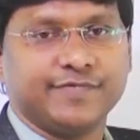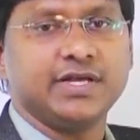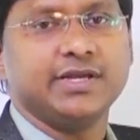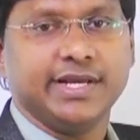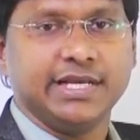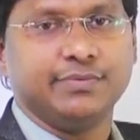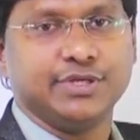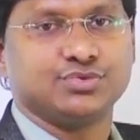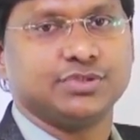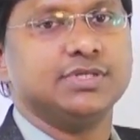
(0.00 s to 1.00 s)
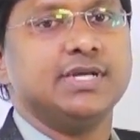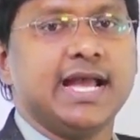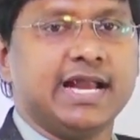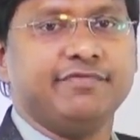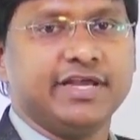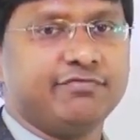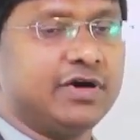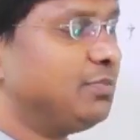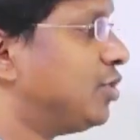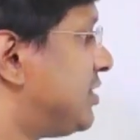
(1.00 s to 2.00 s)
of the individual. And we have
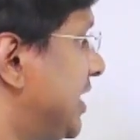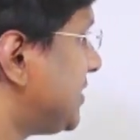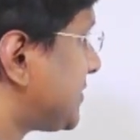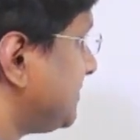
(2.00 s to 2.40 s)
one more drug,